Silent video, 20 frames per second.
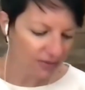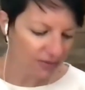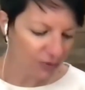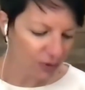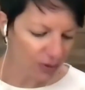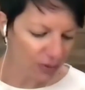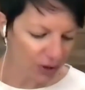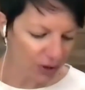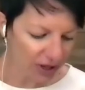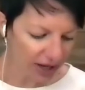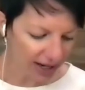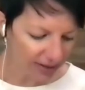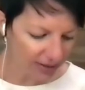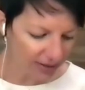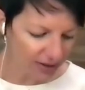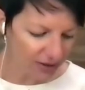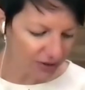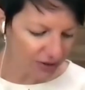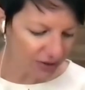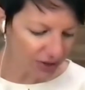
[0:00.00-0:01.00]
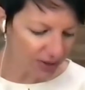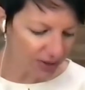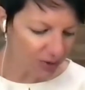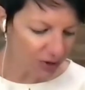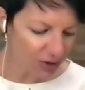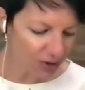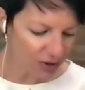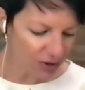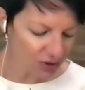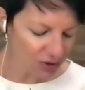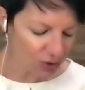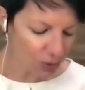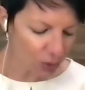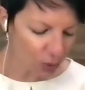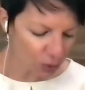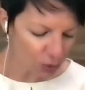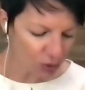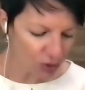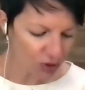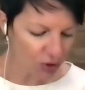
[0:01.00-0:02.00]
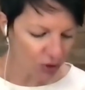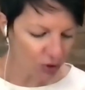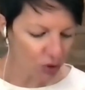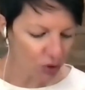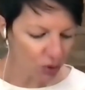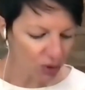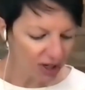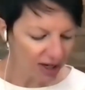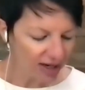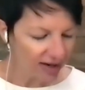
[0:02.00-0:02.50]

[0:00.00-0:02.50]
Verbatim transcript: former gang leader named curtis toler who